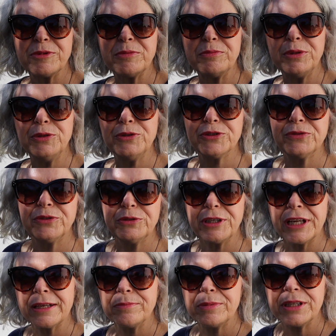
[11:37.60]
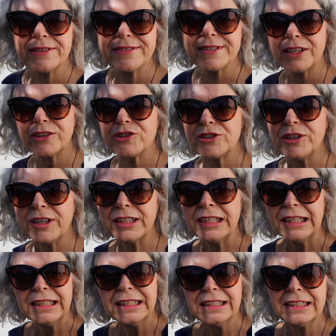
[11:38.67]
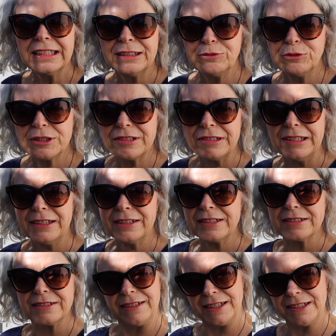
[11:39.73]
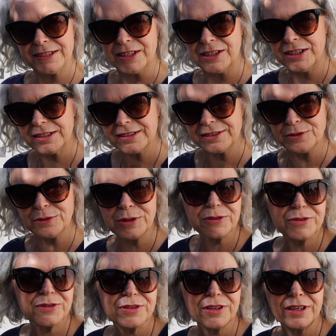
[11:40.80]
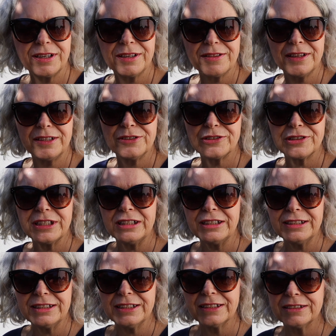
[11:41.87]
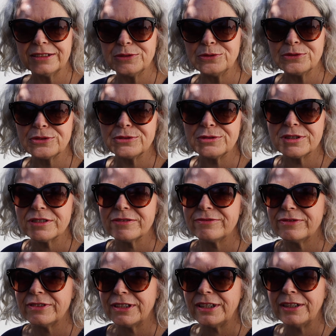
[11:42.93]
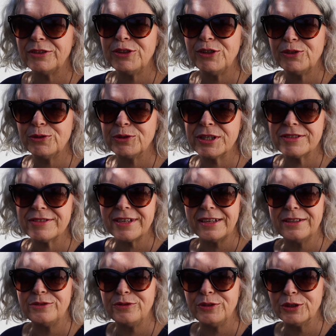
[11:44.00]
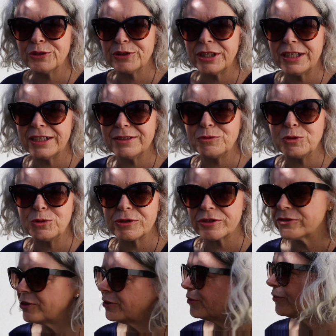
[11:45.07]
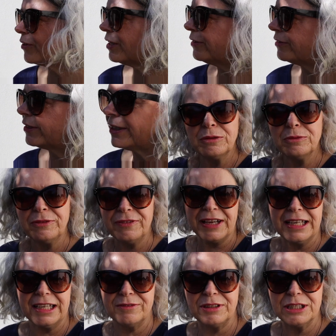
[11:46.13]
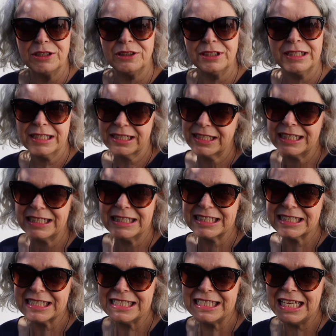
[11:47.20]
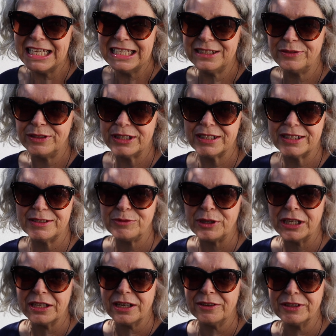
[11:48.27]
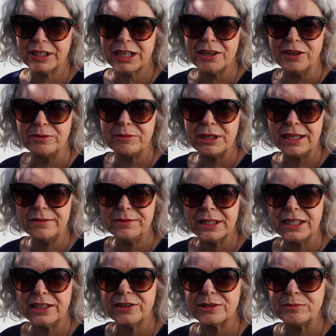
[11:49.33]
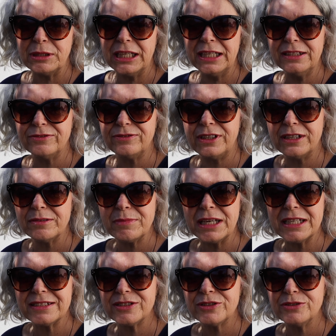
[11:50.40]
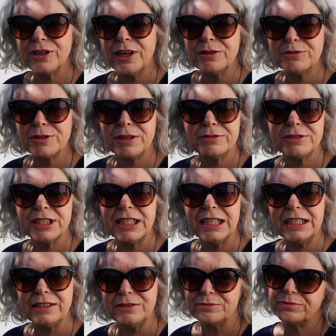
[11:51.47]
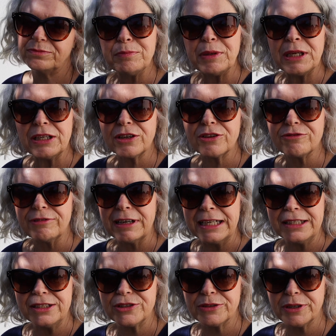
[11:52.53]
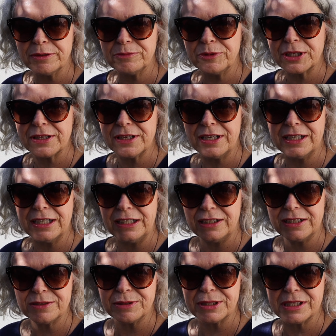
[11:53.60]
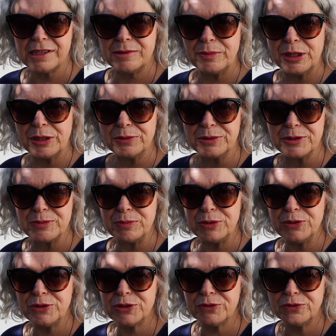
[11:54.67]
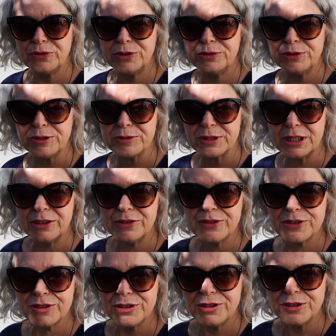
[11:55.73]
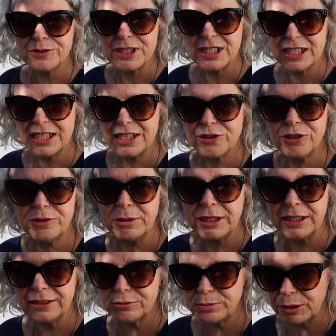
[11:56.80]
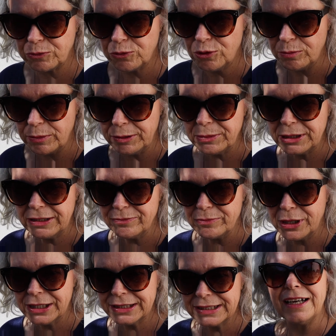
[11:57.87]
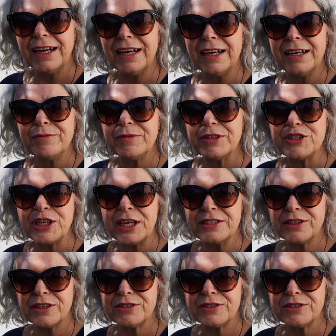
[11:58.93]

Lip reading: the beautiful Napier sunshine. It wasn't like this last night. It was thunder and lightning and all sorts of noise and fury and water on the road. We've had a lovely holiday, and this is the end of it, and we're going home now. We're getting on a plane and flying back to cold old Dunedin. Been a great trip. What are the highlights? Wataupō was beautiful. There was lots to do and see. It could have been a little bit warmer, but never mind. The Chateau